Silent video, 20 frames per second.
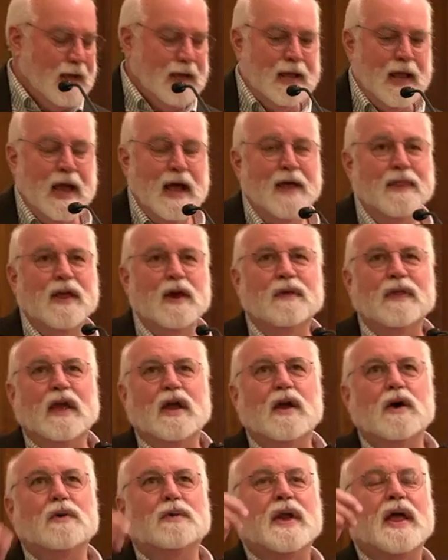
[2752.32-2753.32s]
Yeah, there they
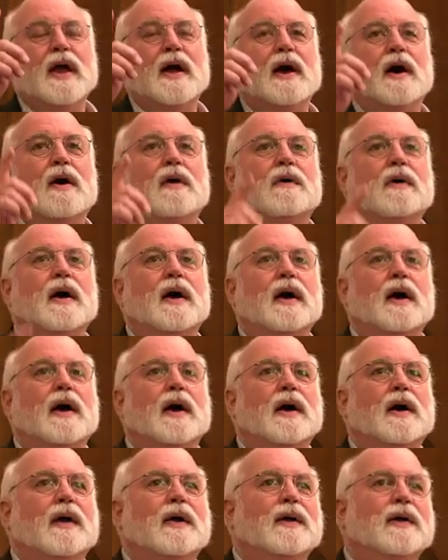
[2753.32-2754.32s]
go now.
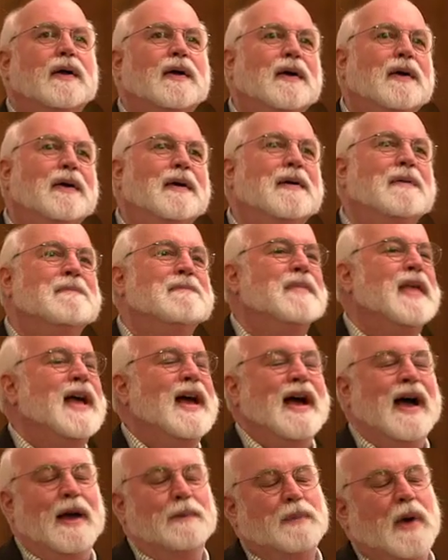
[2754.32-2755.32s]

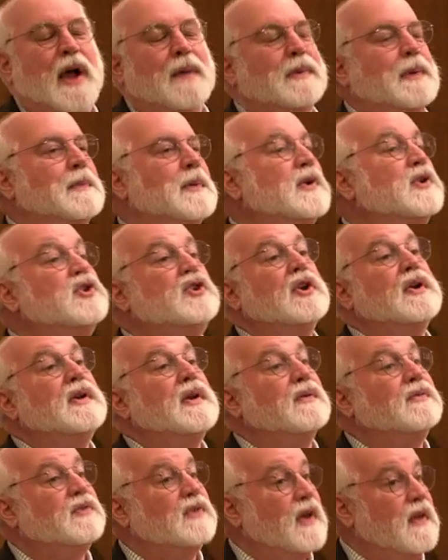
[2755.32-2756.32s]
I probably shouldn't
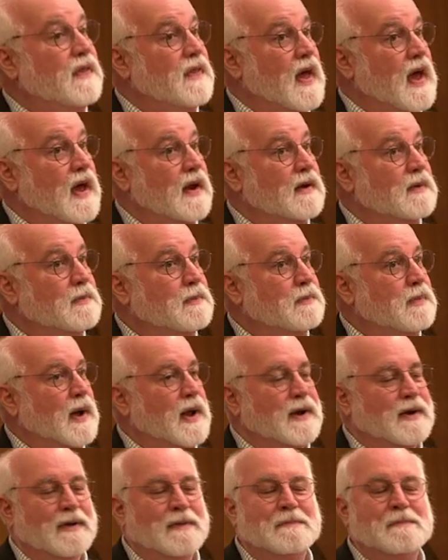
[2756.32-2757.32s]
have said that,
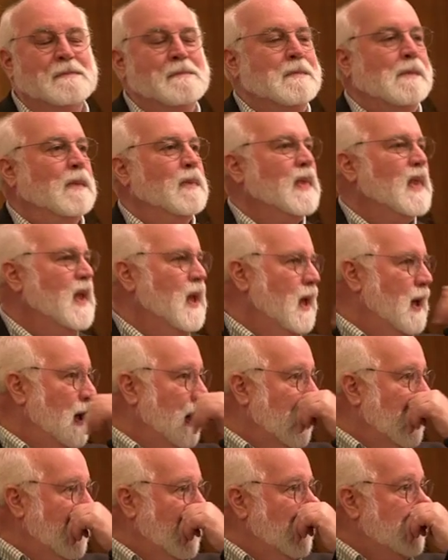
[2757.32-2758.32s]
but
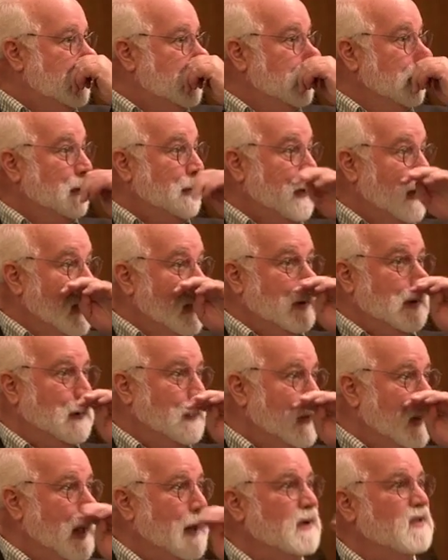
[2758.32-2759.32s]
I should tell
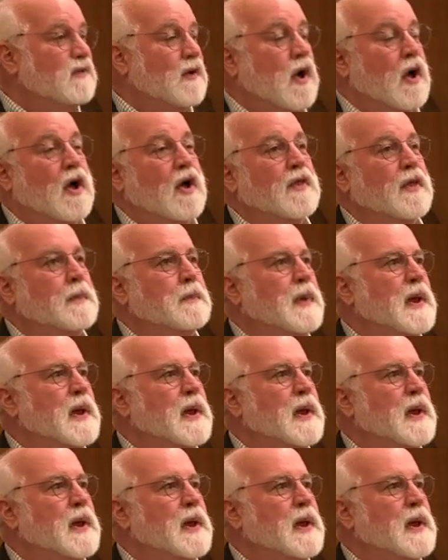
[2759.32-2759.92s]
you that of all the